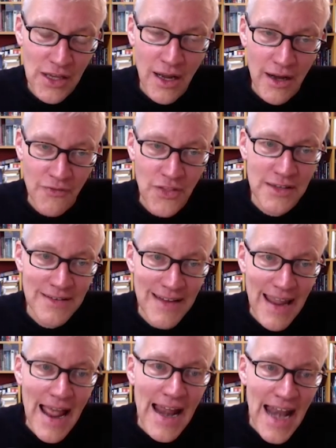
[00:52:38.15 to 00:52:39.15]
kind of the
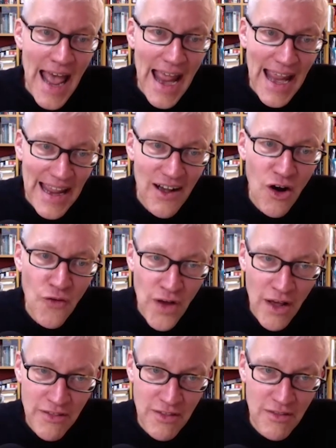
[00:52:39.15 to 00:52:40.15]
DNA of
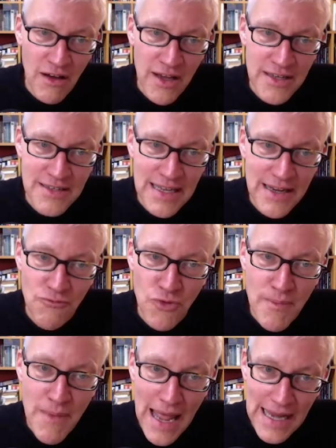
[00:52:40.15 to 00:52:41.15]
our society
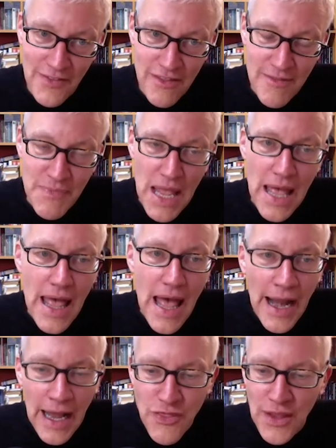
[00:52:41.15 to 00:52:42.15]
remains.
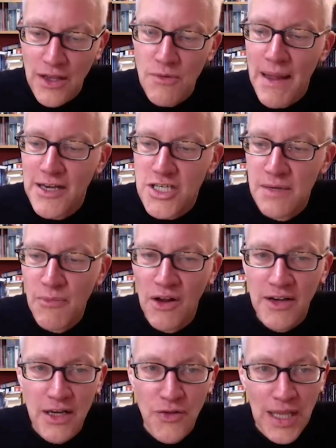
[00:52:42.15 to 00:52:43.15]
And I think you mentioned
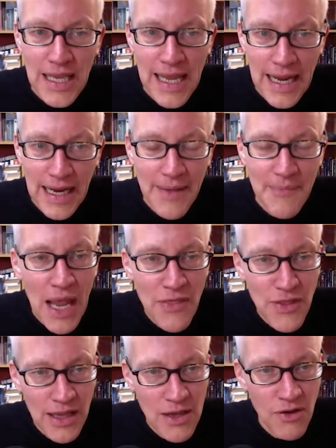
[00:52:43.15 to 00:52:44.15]
Martin Luther King. I
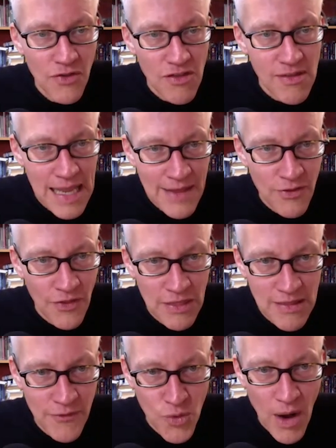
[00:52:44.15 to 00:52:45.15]
think you can see that
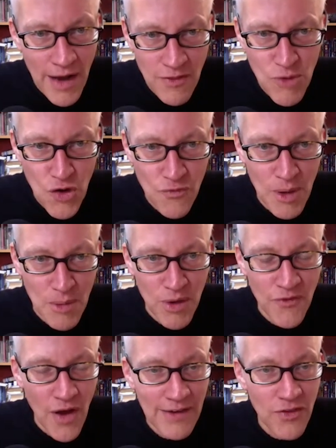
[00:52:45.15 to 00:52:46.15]
the civil rights movement
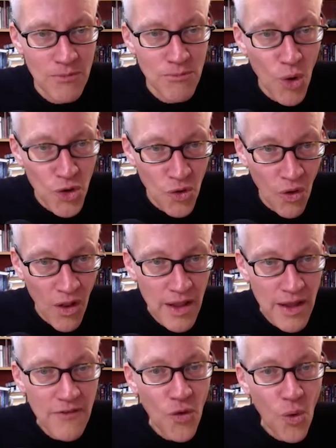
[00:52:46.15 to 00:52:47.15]
provided the model
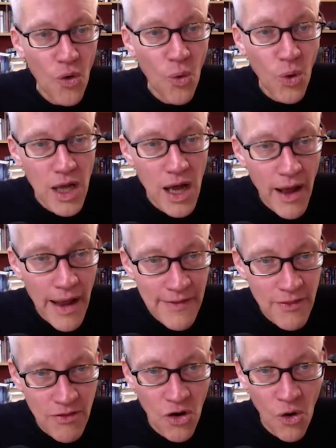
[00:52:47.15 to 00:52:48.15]
for all
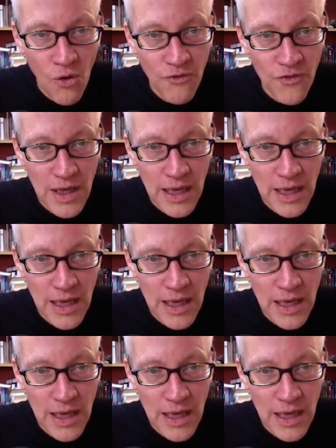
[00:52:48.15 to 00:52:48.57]
kinds of